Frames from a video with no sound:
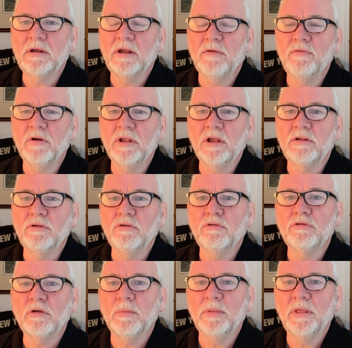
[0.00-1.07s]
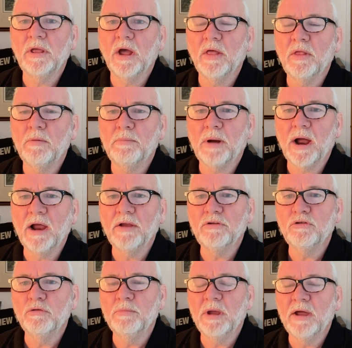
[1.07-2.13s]
differently to some of the other
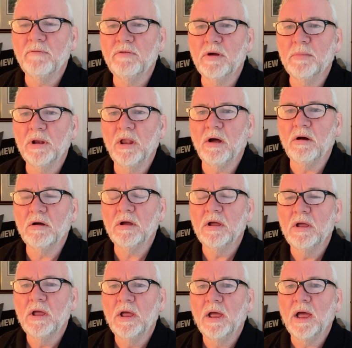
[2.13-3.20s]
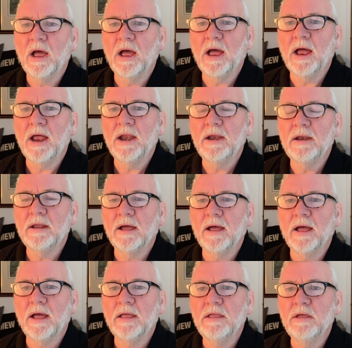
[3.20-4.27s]
buyers who may have come along, and
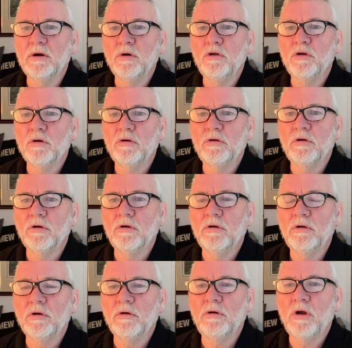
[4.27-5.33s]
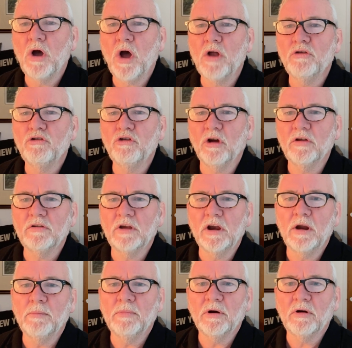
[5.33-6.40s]
you know, you're not just a
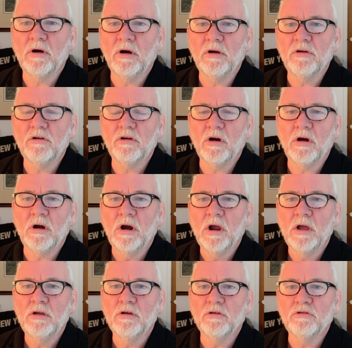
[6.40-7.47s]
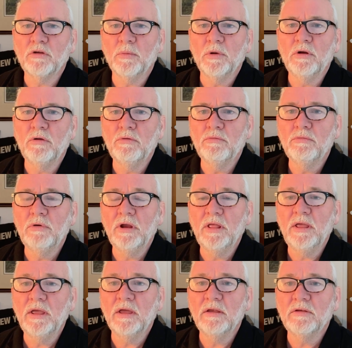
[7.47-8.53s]
number cruncher. You're someone who
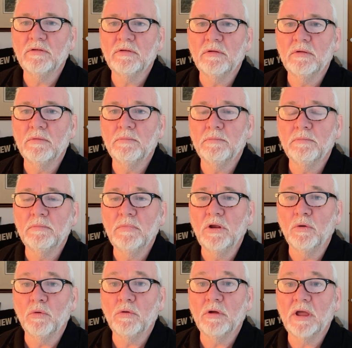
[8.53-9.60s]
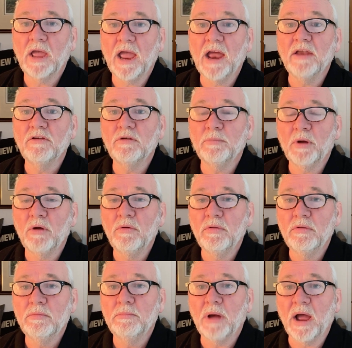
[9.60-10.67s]
really is, you know, cares about
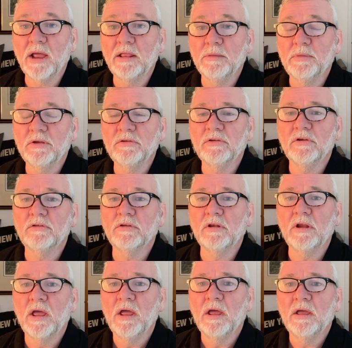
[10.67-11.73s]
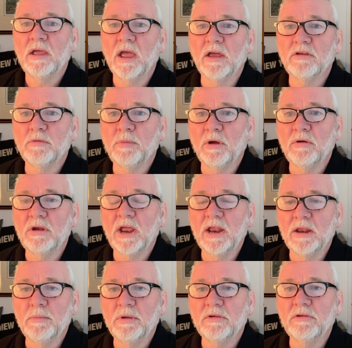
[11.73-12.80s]
buying the business and cares about
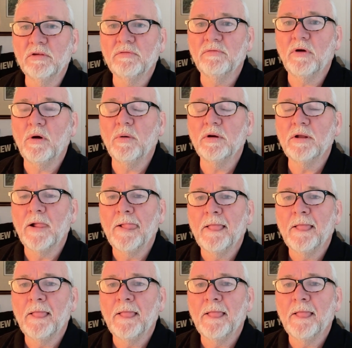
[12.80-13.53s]
taking the business forward.